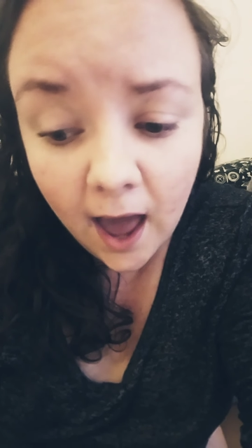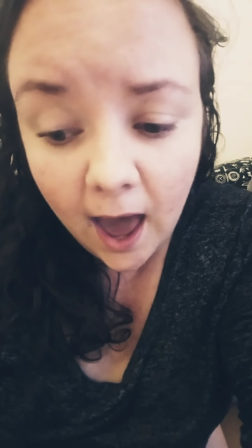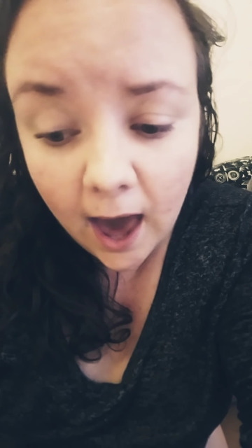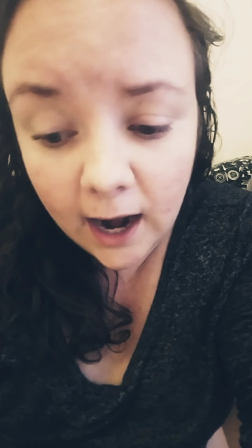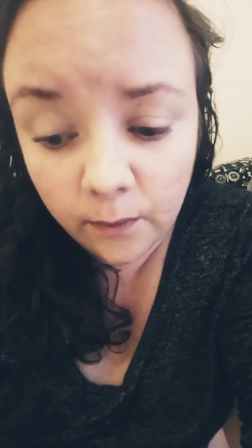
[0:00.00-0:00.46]

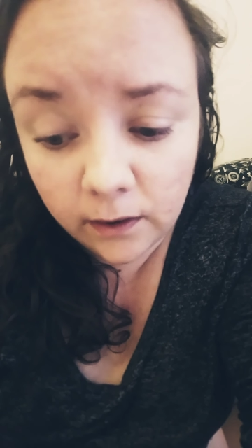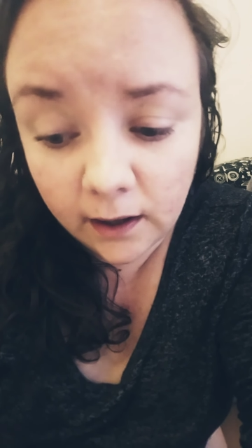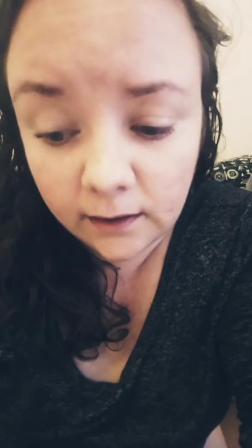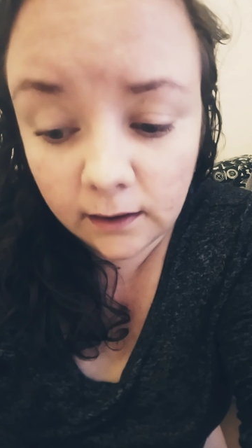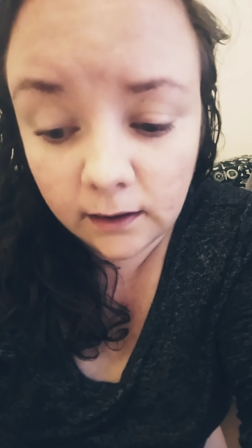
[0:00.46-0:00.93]
and I would
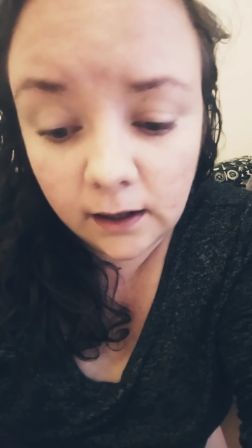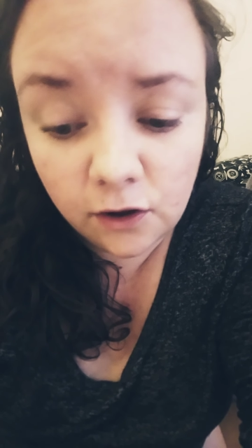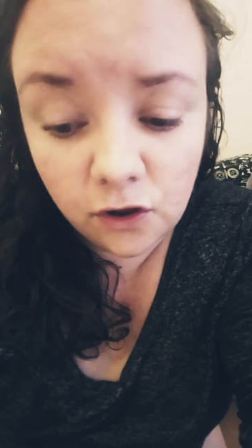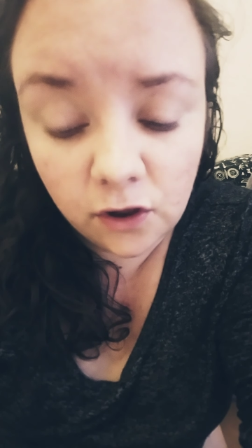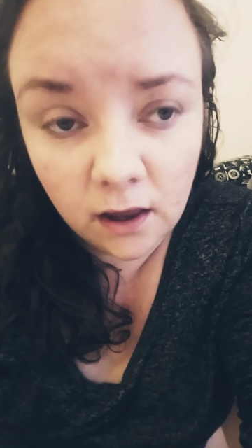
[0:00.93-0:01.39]
like to
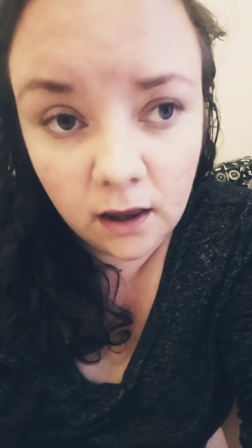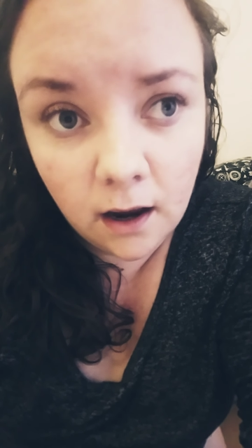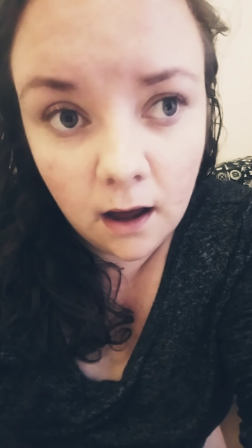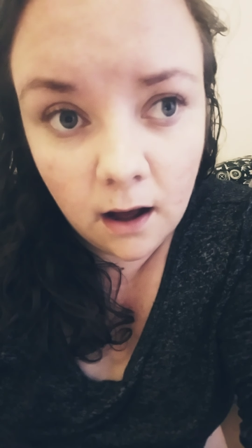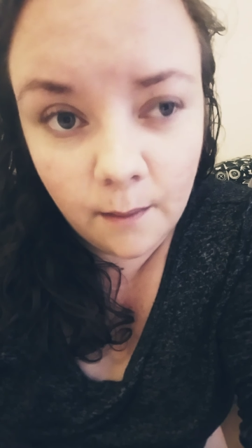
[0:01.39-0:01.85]
teach in
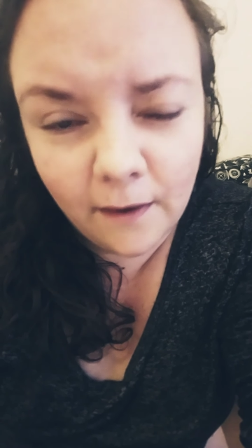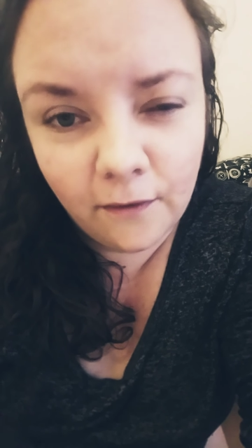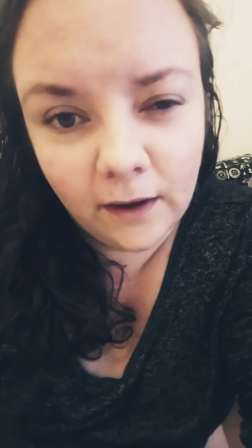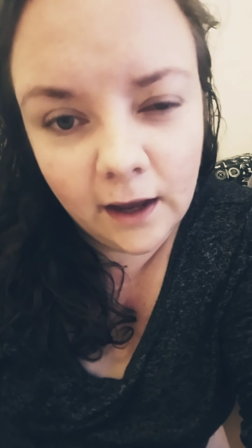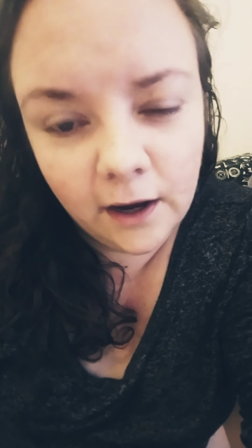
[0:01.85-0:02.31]

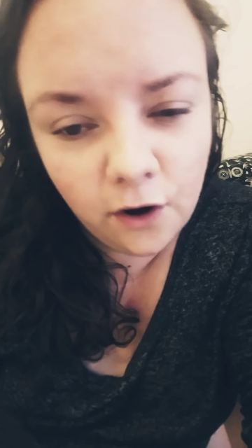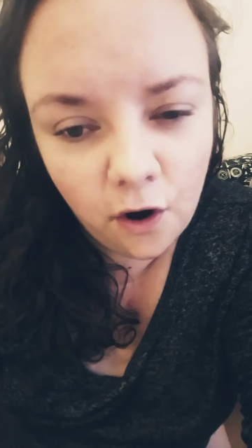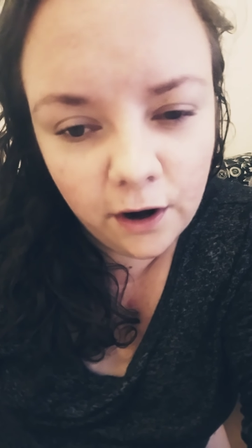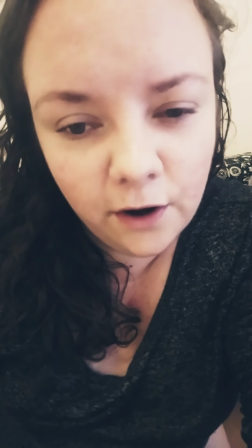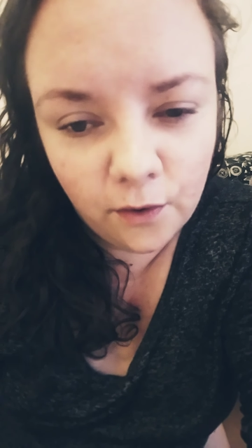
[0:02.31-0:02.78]
a
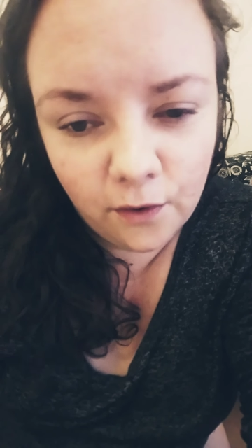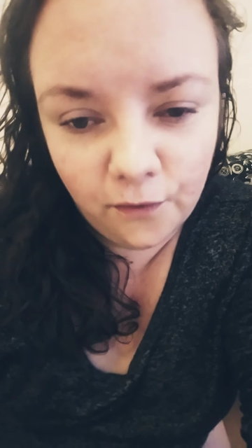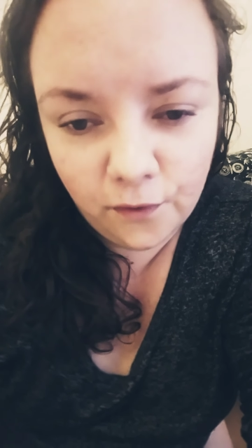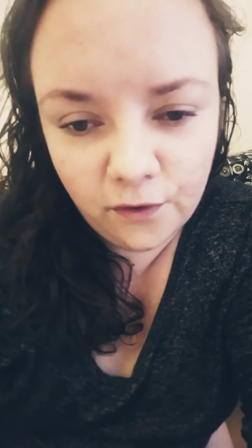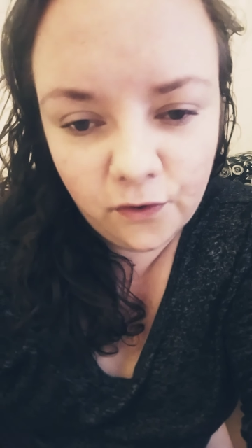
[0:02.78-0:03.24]
kindergarten or a
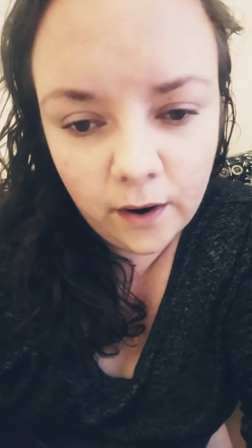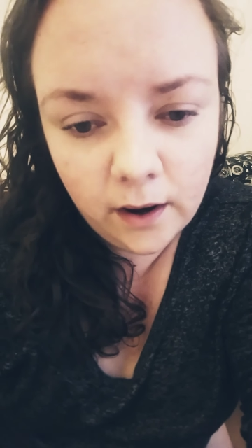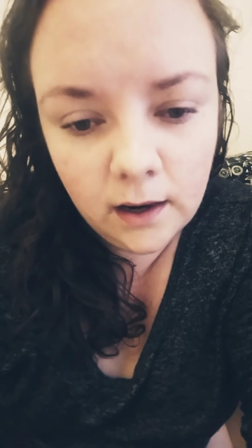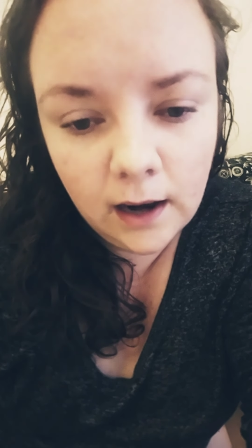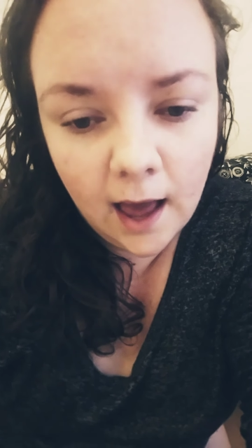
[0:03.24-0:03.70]
first
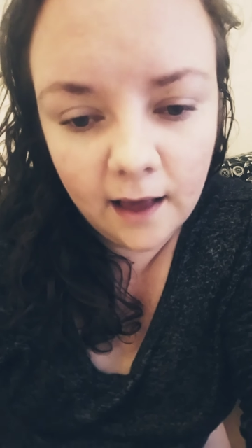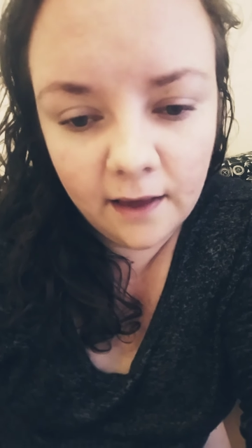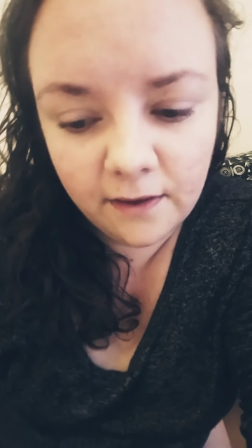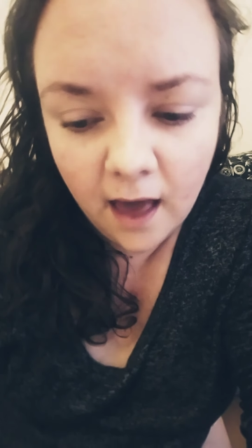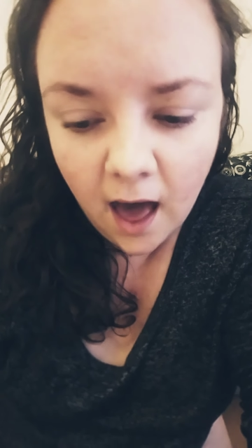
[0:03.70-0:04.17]
grade class.